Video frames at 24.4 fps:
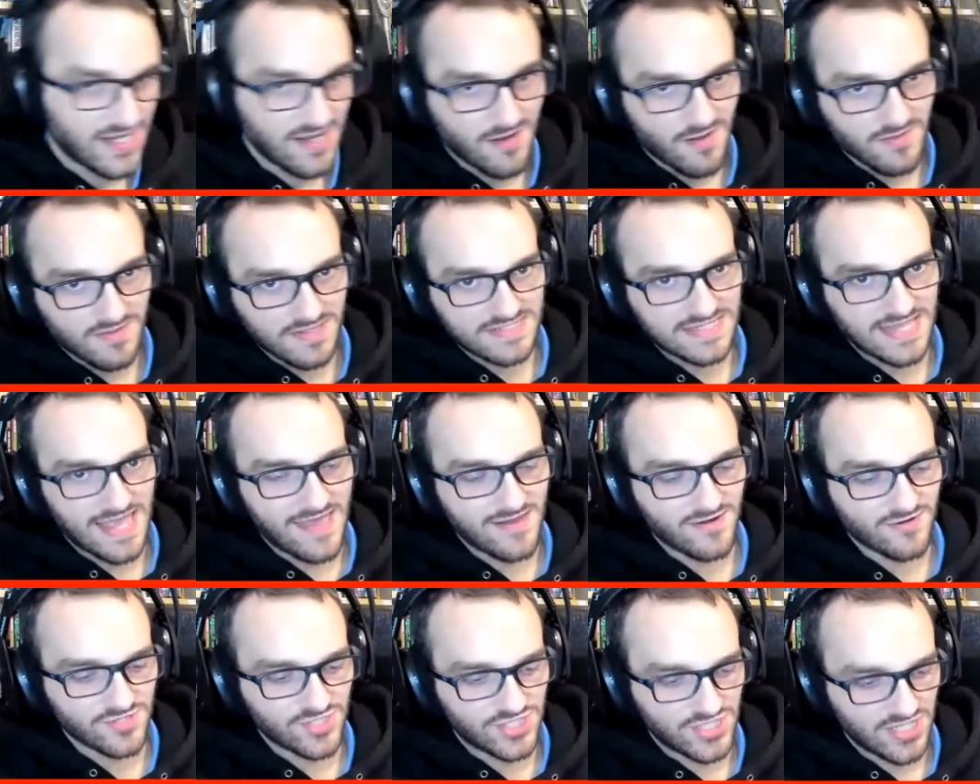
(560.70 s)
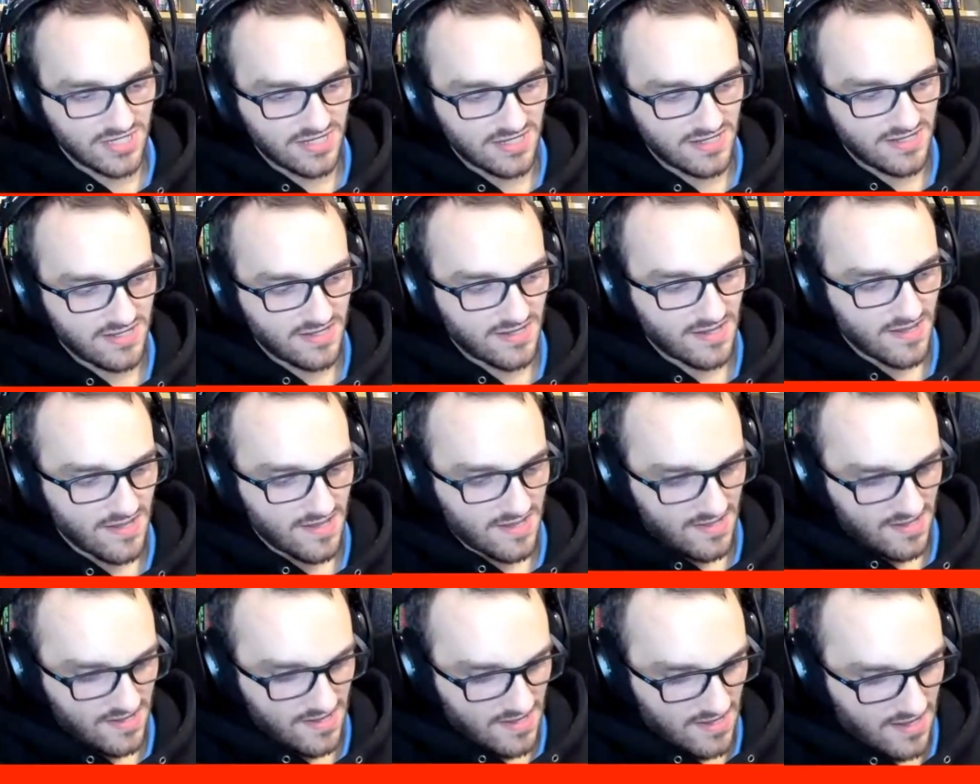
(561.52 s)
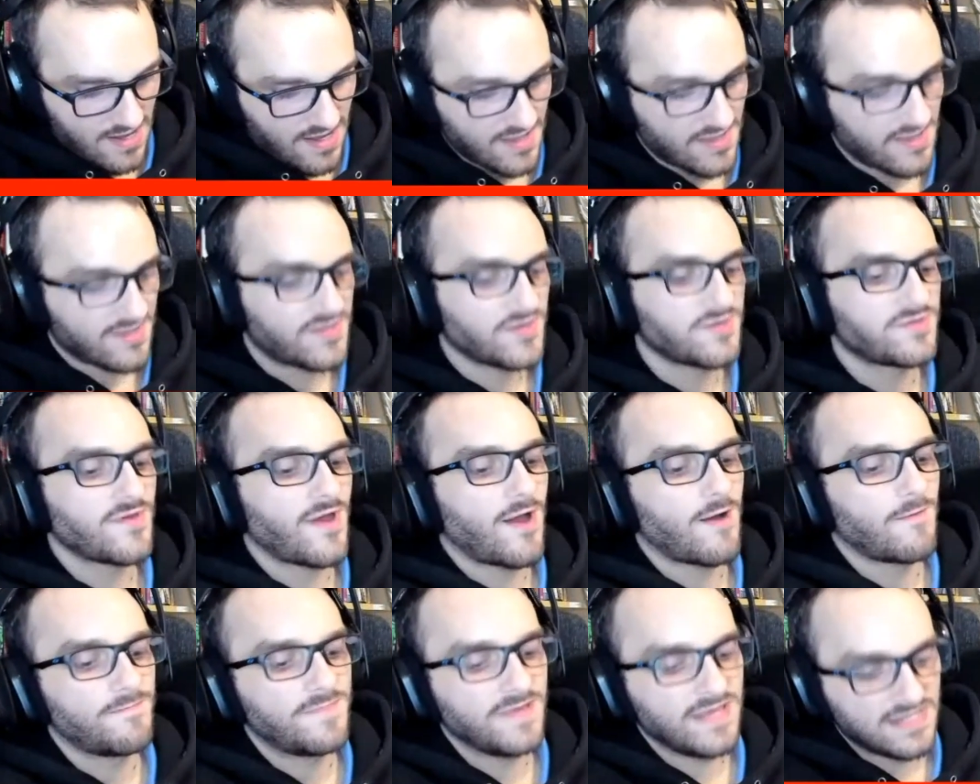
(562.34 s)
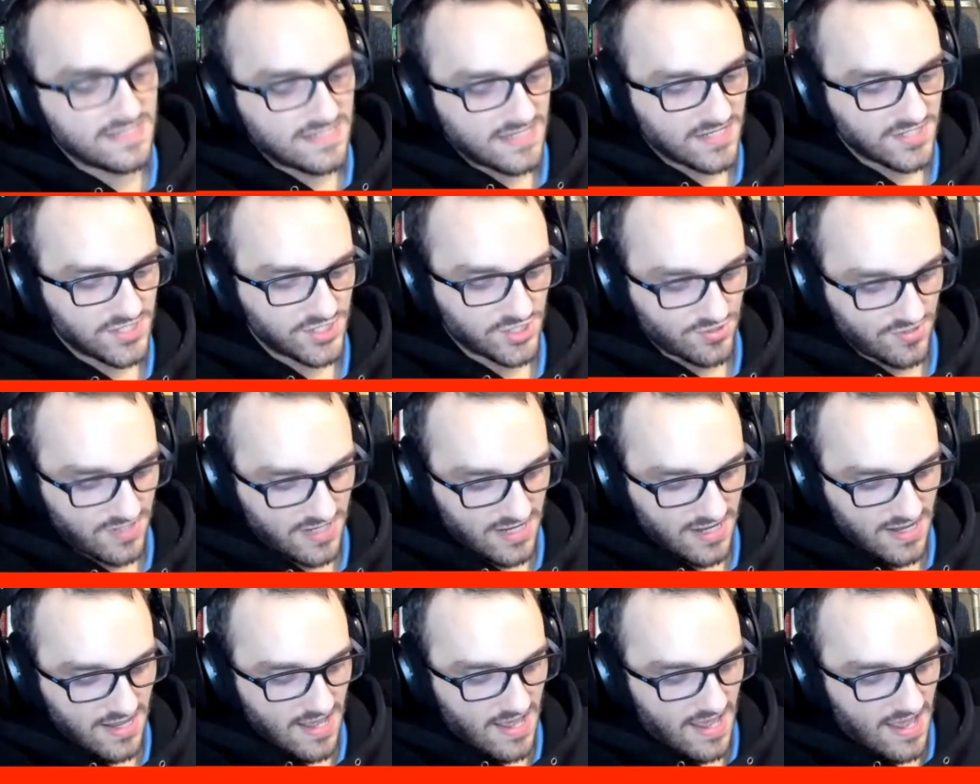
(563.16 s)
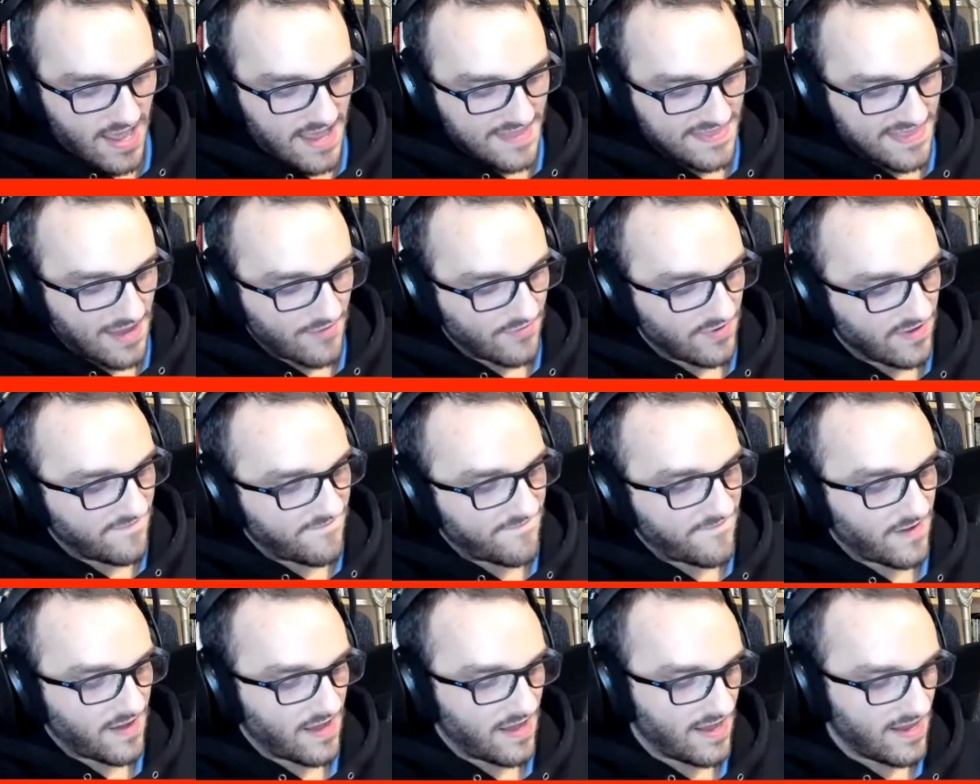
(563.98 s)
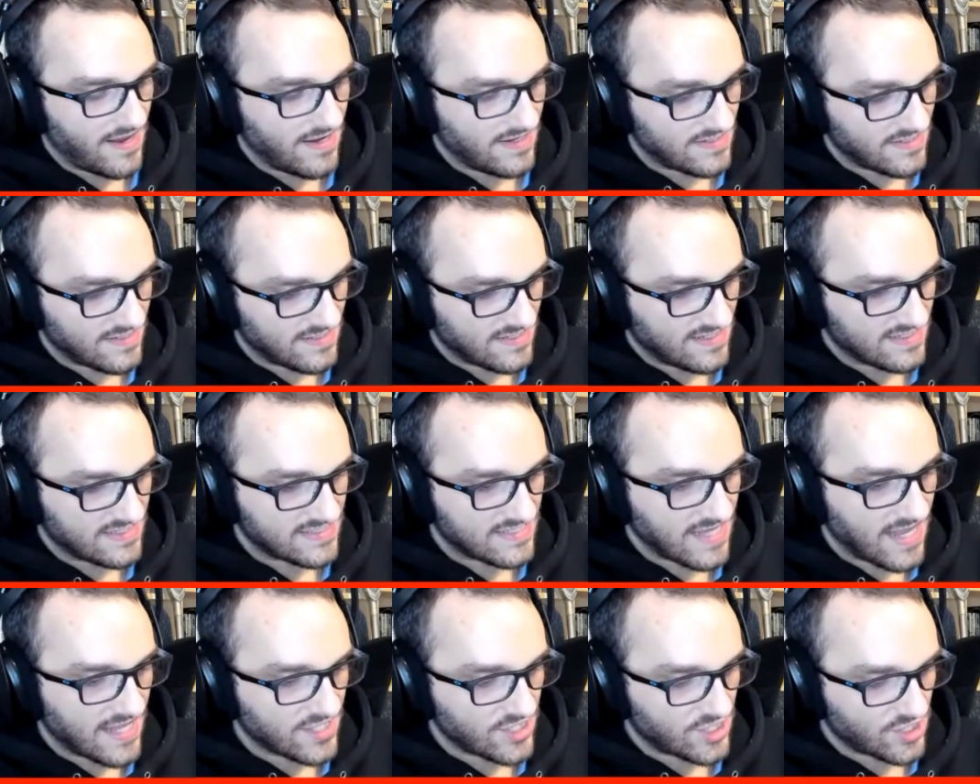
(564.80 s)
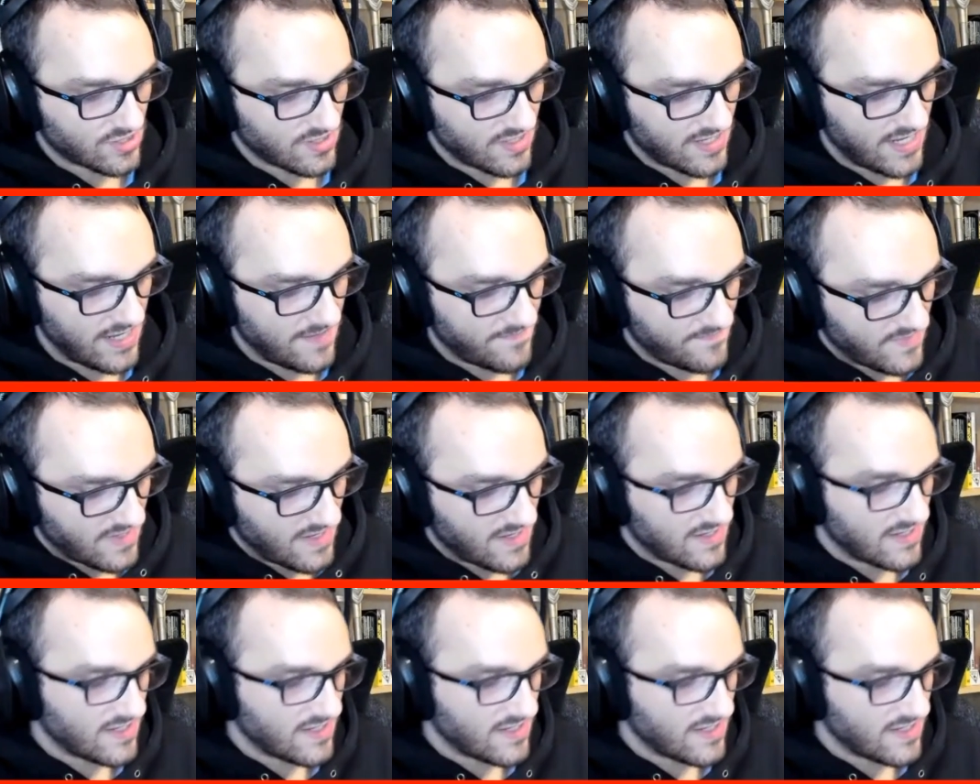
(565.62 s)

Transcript: all this energy throughout B's history, and then we find essentially